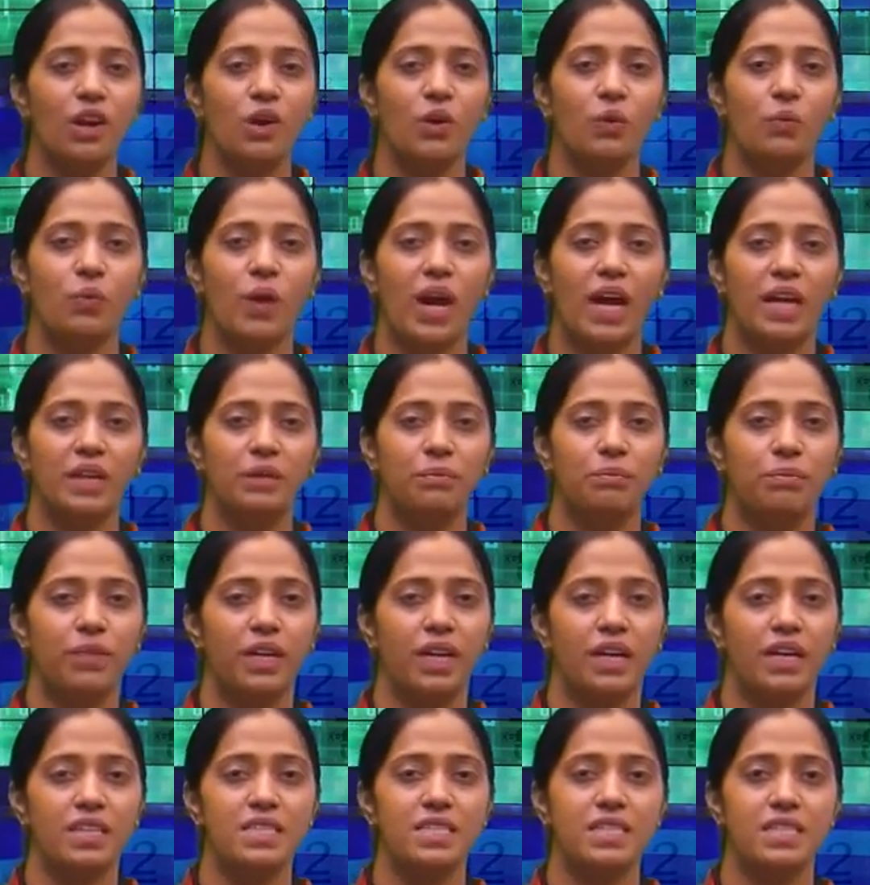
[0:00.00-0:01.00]
1
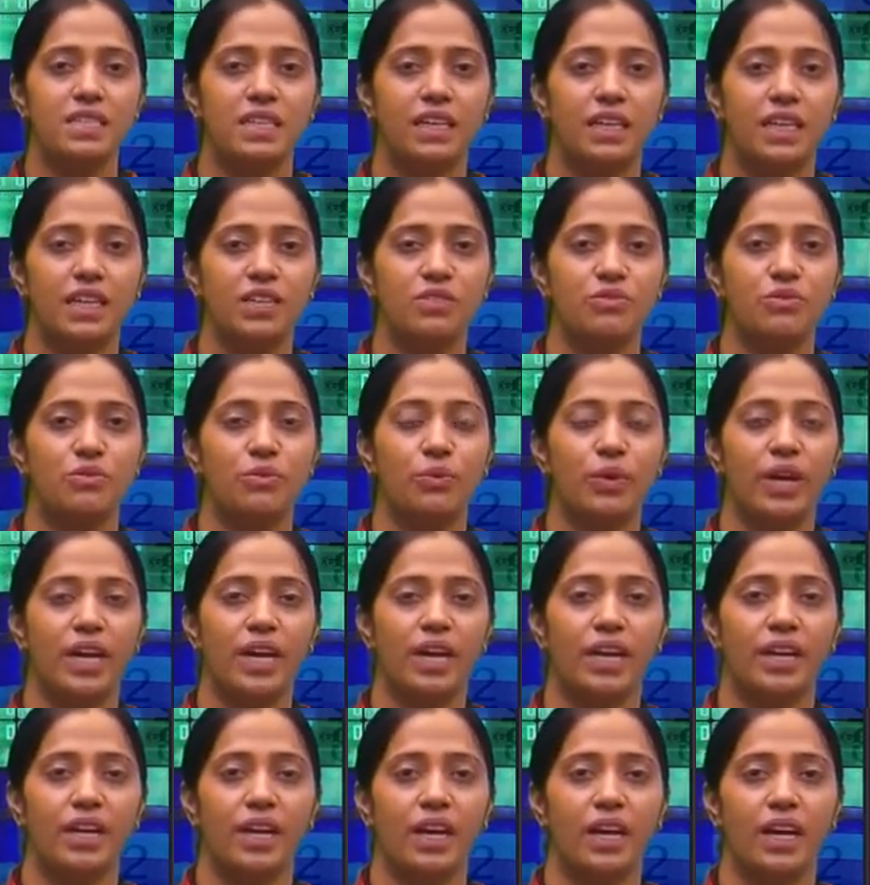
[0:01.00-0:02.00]
plus t
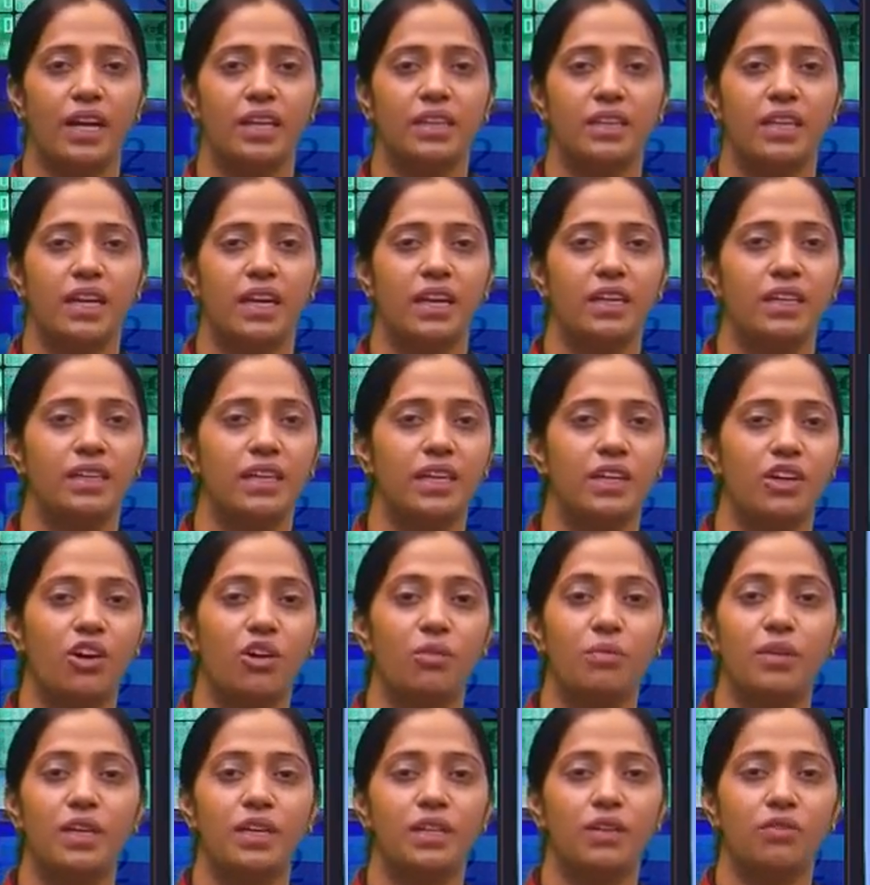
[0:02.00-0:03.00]
square. And then
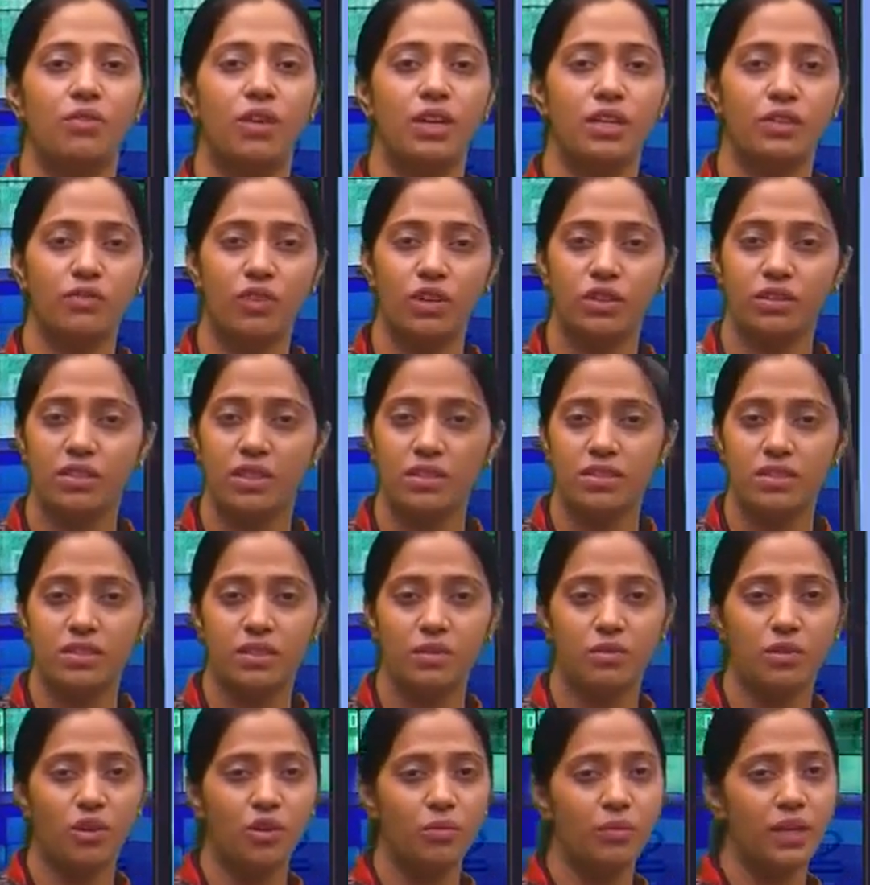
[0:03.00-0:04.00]
denominator, what was the
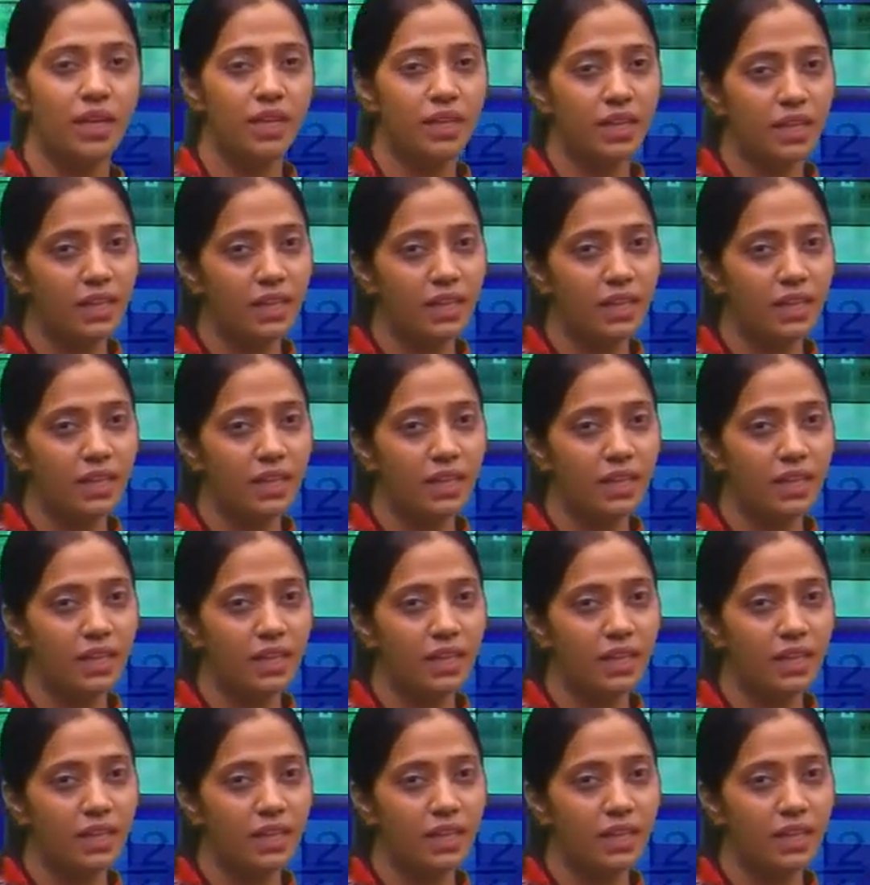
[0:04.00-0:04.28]
denominator